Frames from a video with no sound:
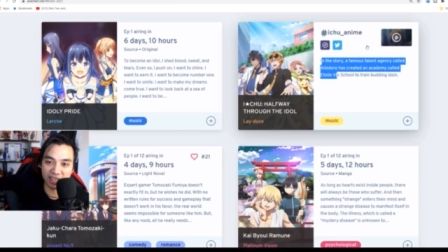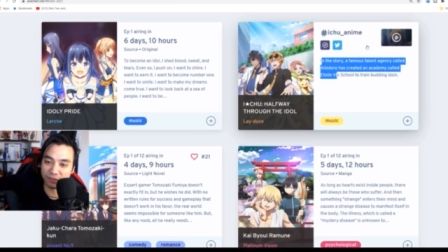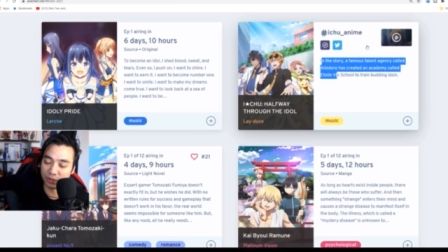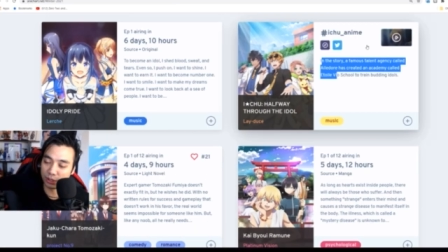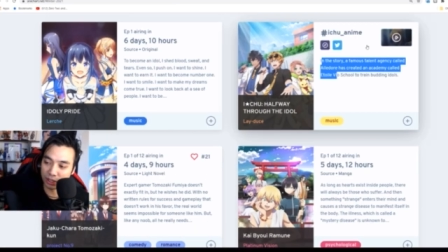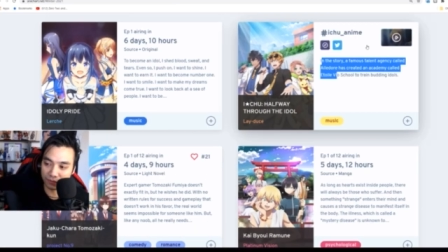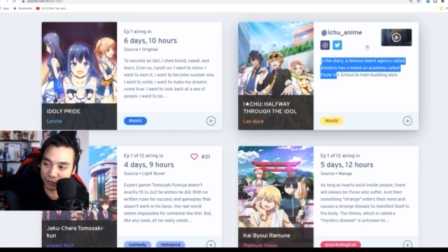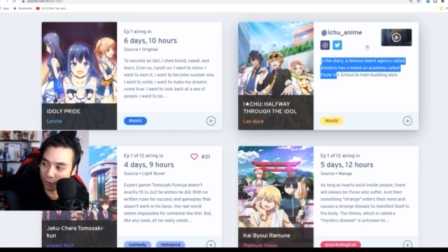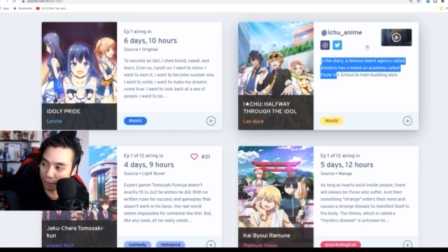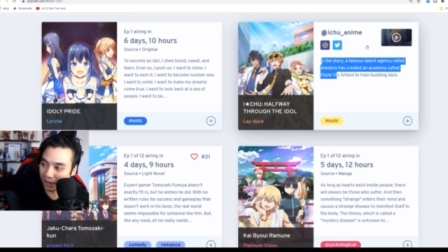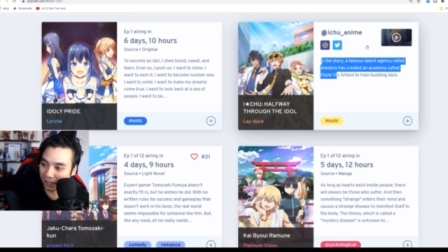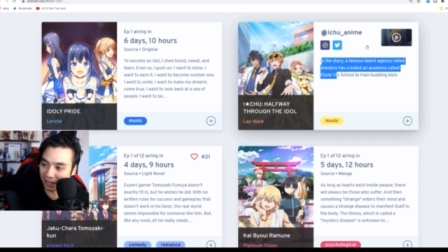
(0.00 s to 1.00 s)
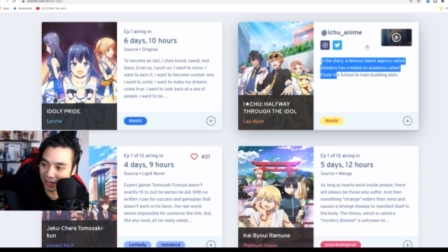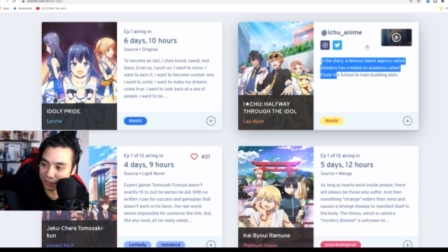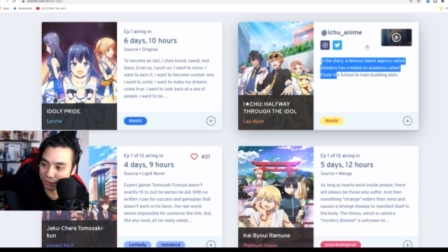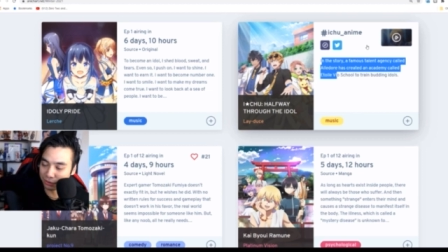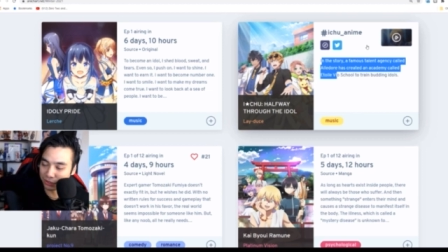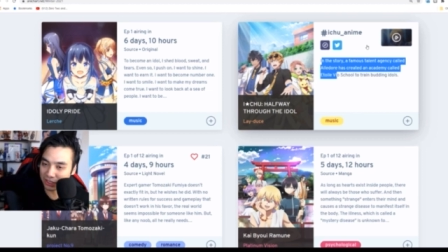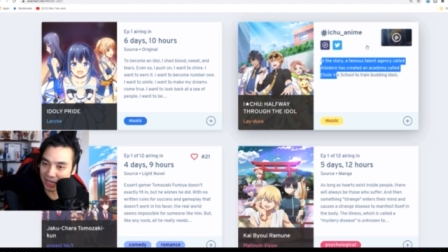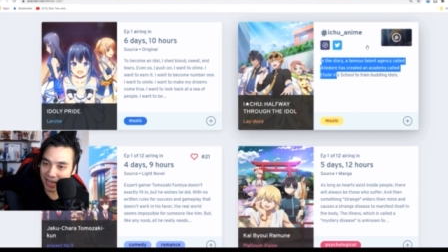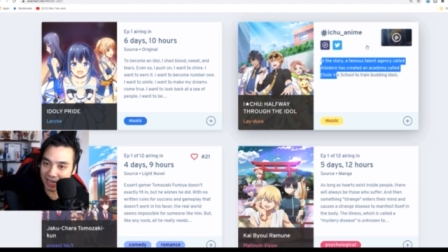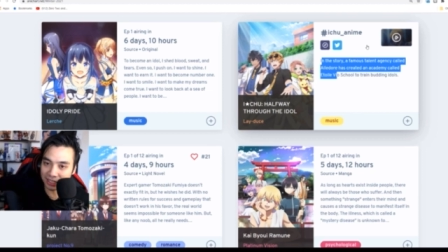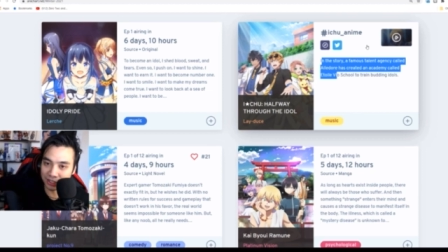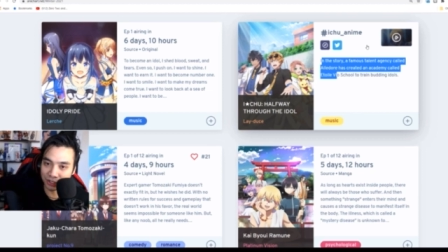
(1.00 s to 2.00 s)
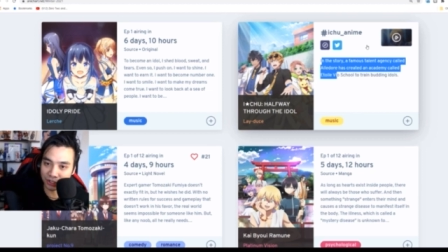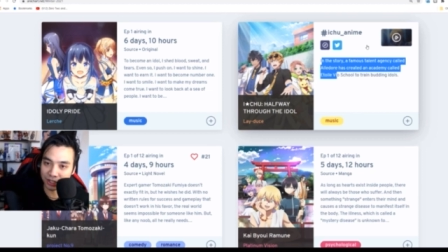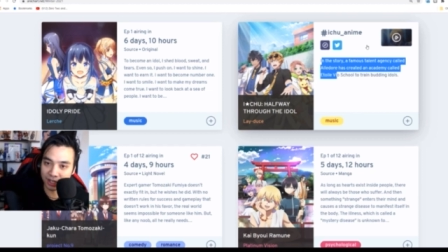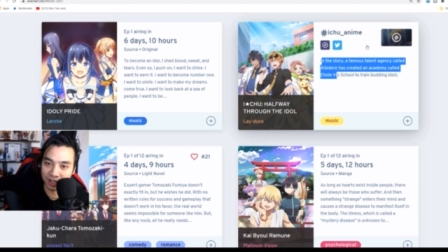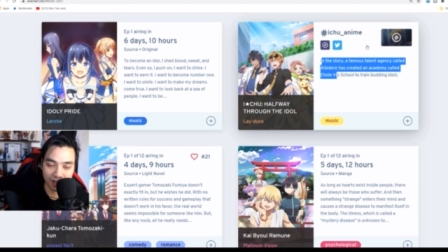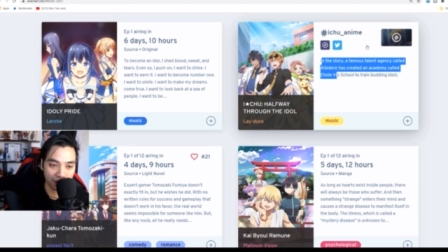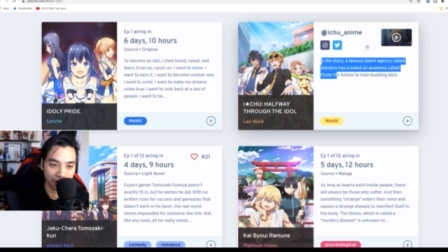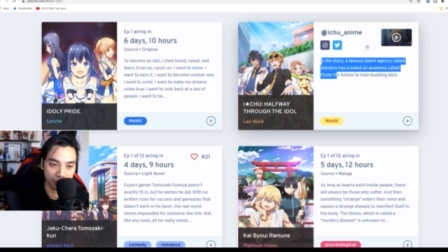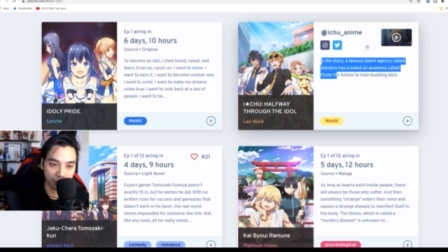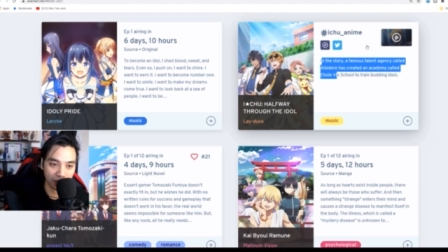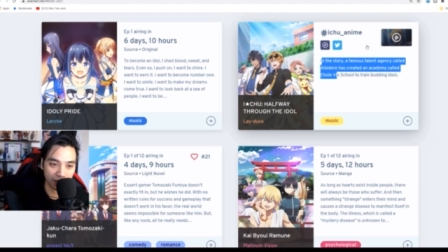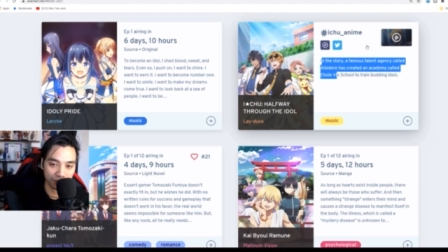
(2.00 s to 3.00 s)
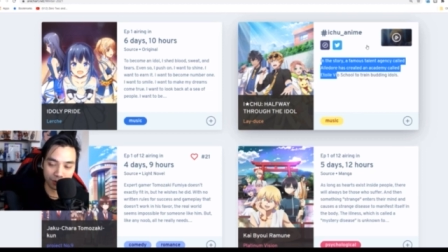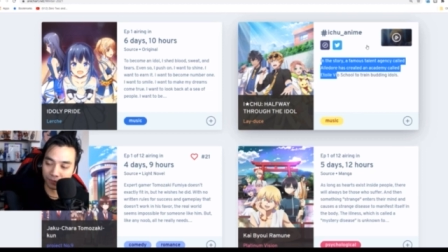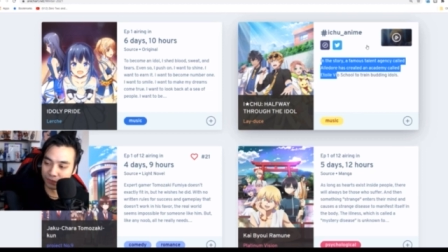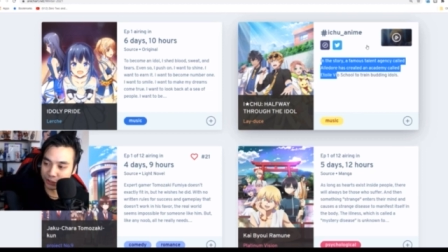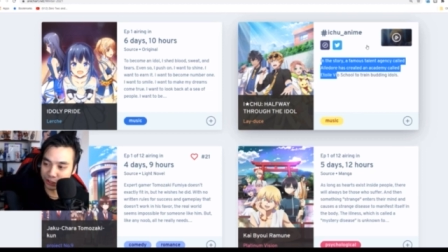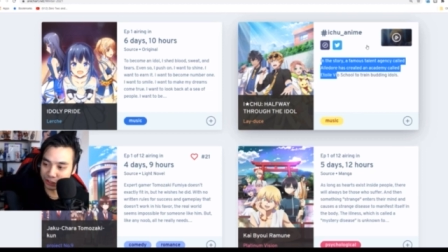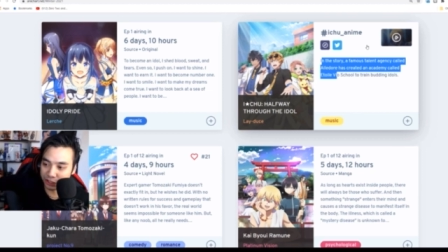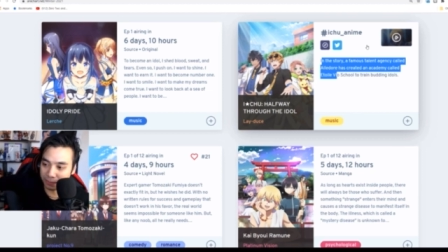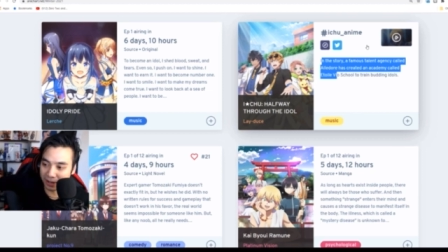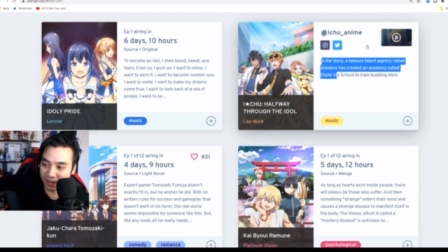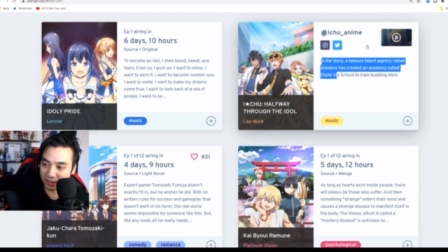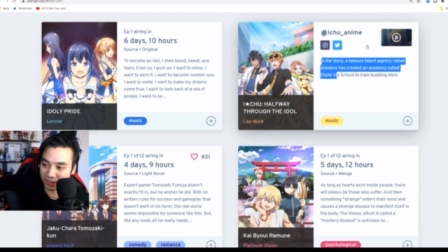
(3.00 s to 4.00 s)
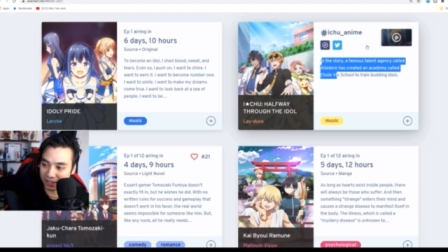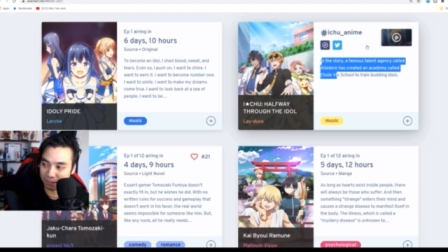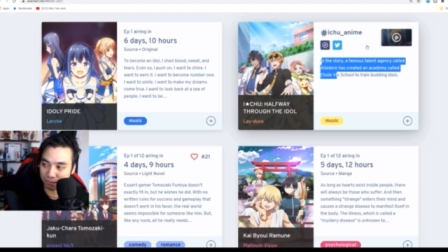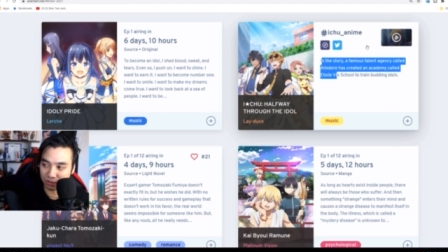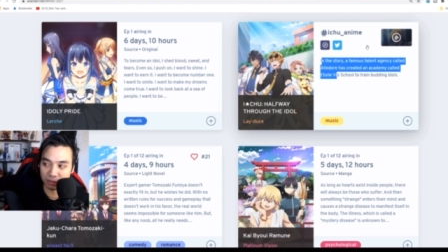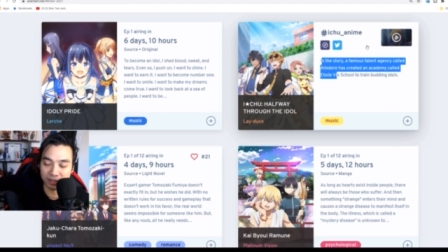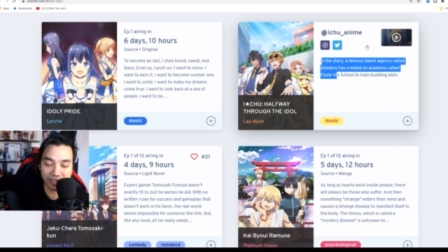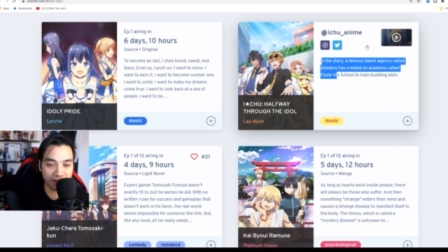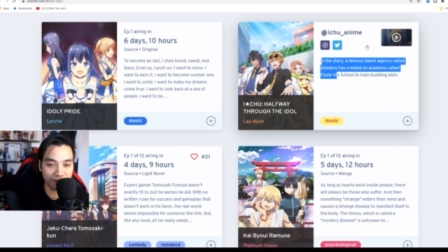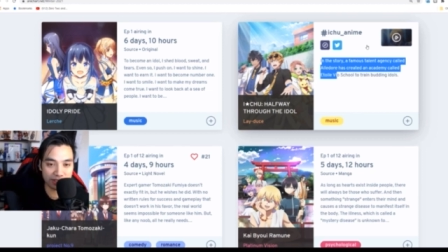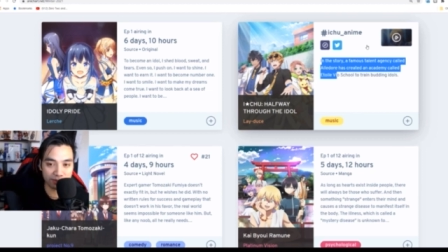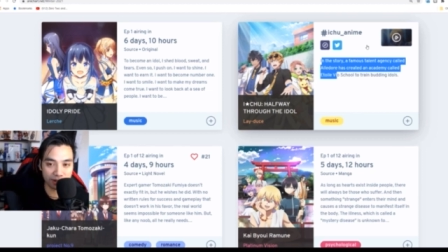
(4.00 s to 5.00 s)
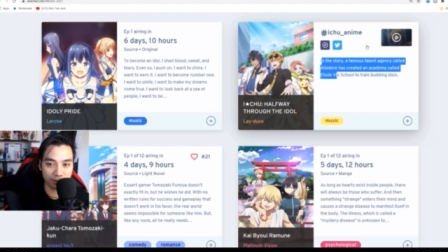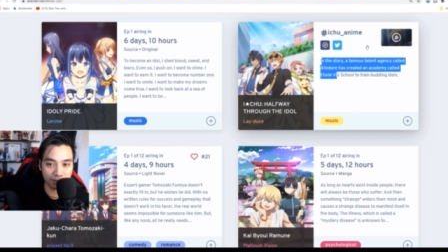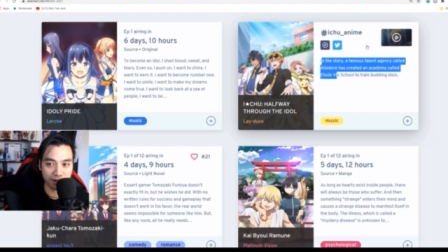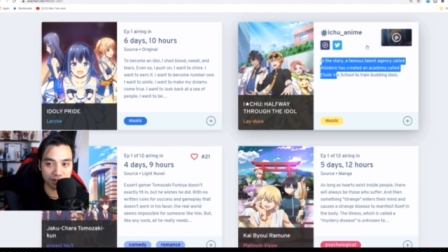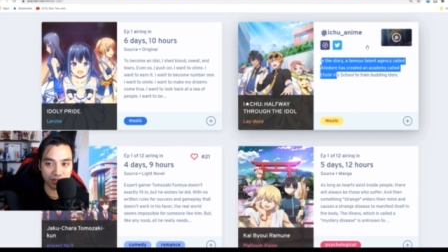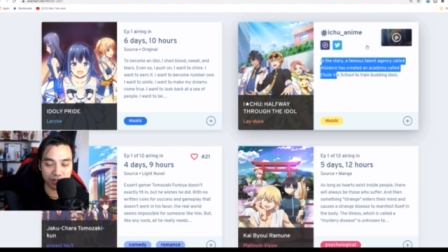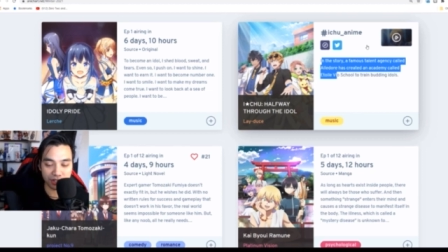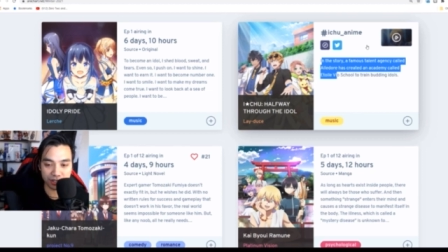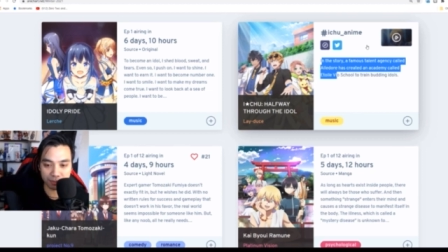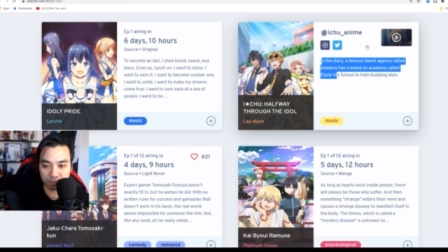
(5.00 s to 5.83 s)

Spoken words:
If you love your male idols and you love your Fujoshi bait, then probably give this one a watch.